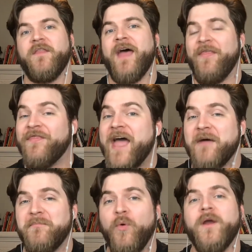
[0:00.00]
at
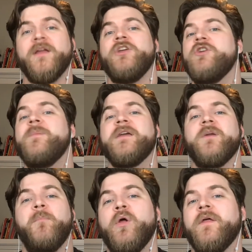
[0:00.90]
that point, you can begin
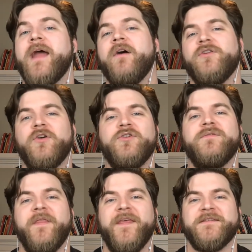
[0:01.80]
to pull it out and go do
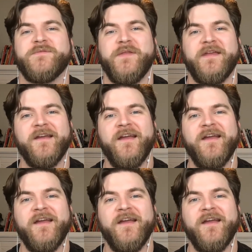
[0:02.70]
fun things with it.